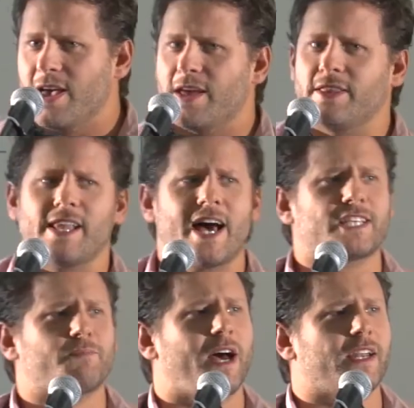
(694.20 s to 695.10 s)
And the
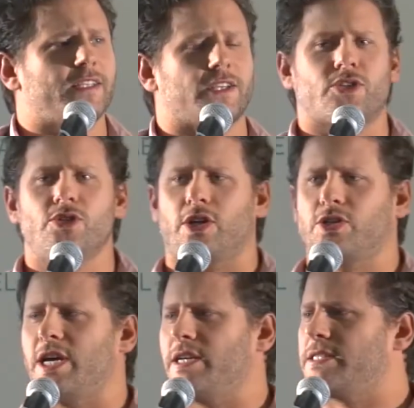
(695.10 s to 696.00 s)
last part is it's not
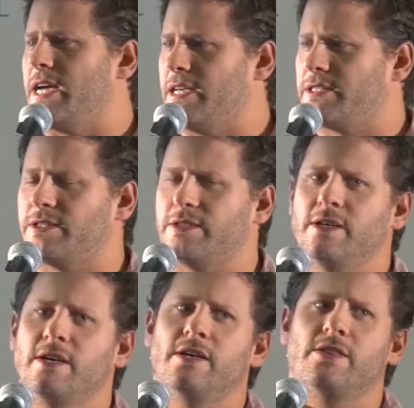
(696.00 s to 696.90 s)
just us.
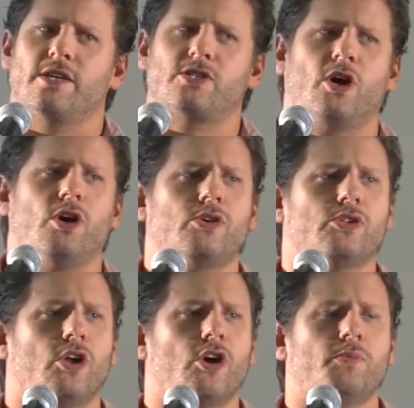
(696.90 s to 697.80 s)
There's a whole
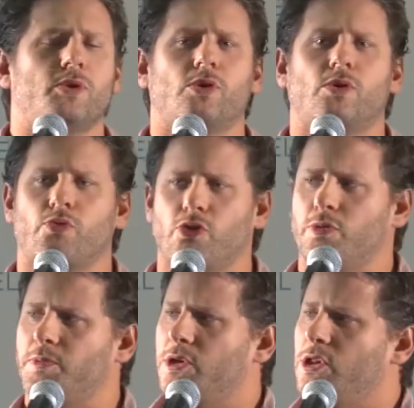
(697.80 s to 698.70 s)
global
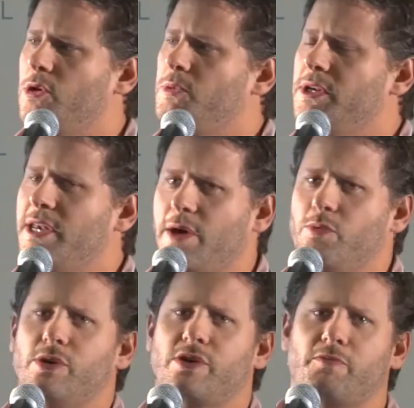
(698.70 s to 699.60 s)
group, a global
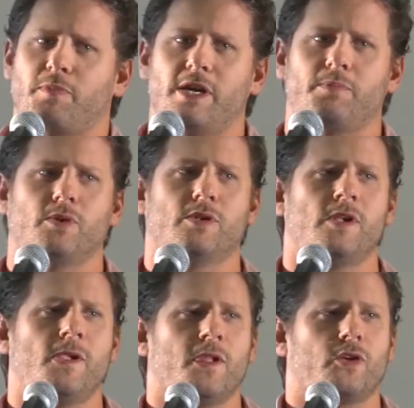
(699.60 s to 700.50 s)
network of people
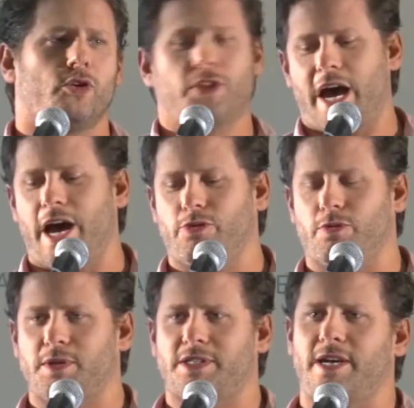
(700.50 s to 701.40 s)
called the
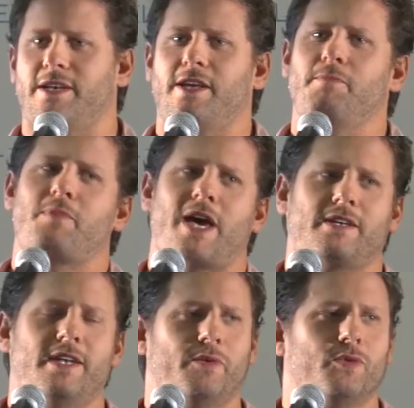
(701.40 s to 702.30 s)
100%
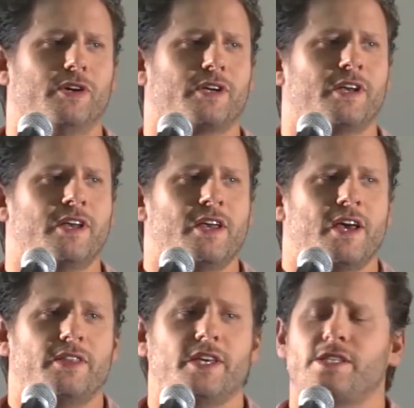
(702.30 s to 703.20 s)
Impact Network.
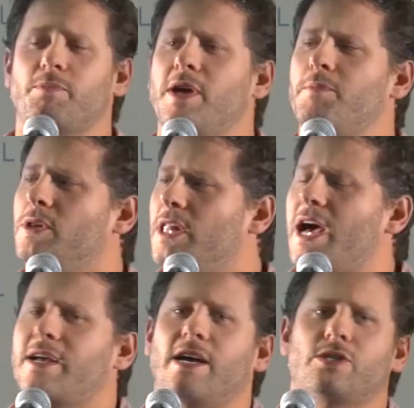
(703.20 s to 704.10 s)
And these are people
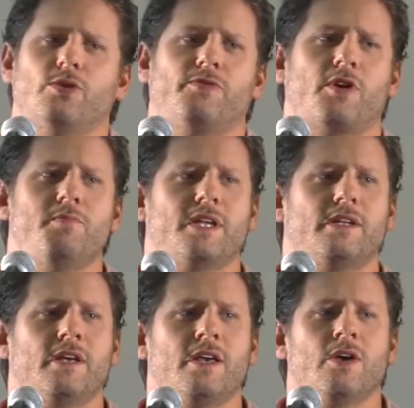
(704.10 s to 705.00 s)
like us who have
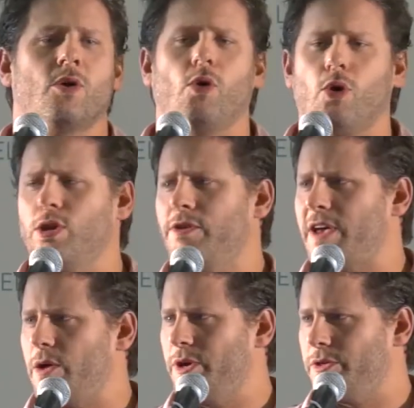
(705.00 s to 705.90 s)
committed all of
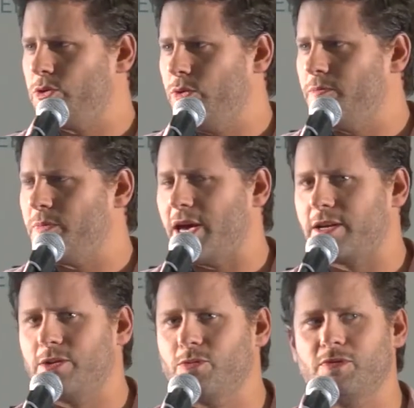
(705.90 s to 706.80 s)
our wealth to
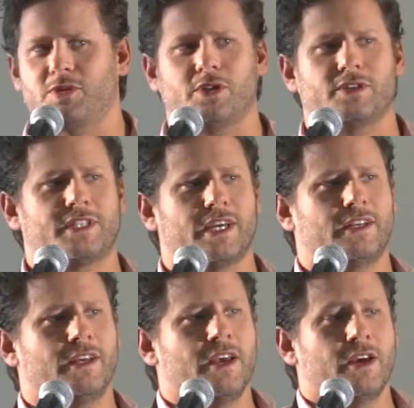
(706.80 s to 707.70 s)
impact. We've sort of
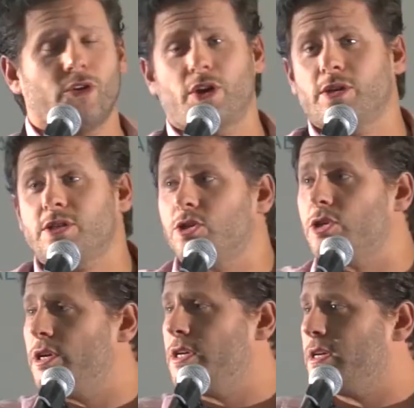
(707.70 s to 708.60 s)
said, although it's a
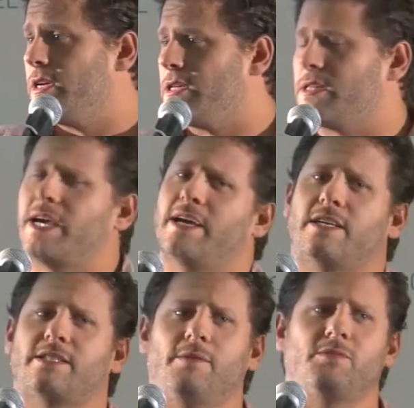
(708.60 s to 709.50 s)
journey and it'll take
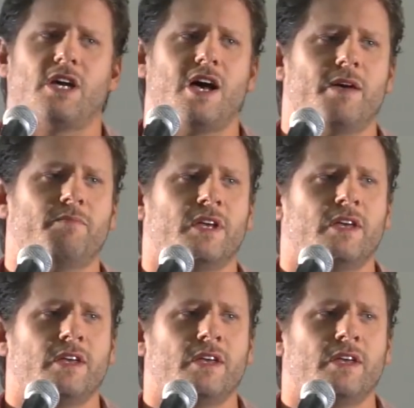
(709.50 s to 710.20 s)
us some time,